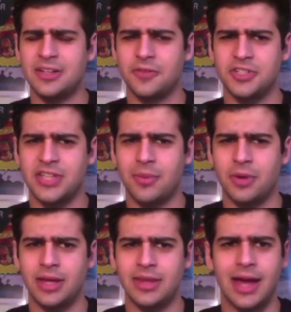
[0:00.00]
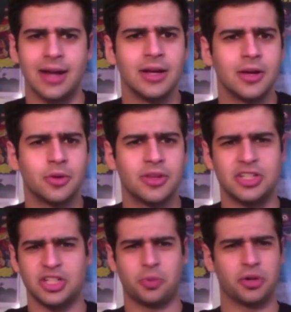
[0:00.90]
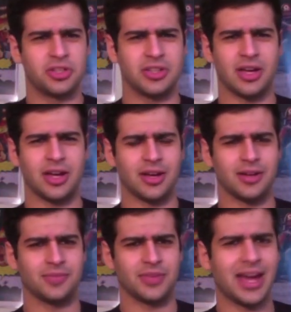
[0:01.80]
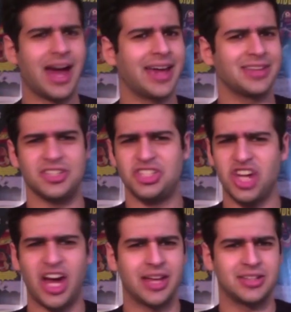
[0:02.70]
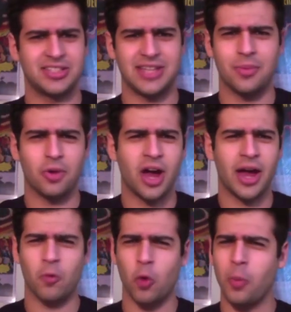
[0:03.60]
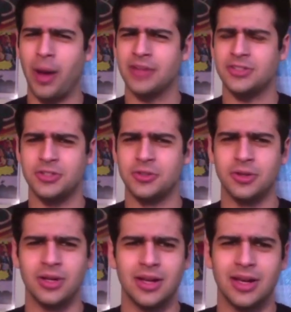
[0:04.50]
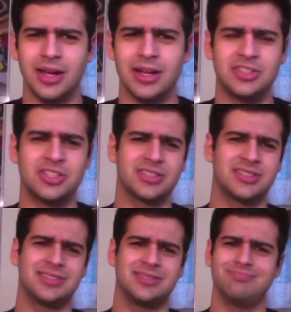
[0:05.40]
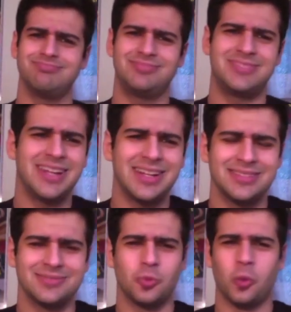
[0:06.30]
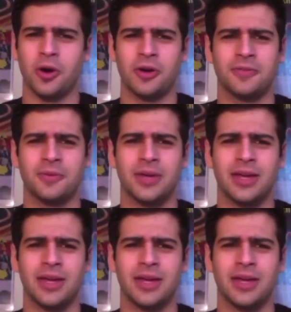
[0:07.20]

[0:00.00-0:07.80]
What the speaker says: but the way they did the Silver Samurai, that where they just put the guy in this giant samurai robot suit, and it just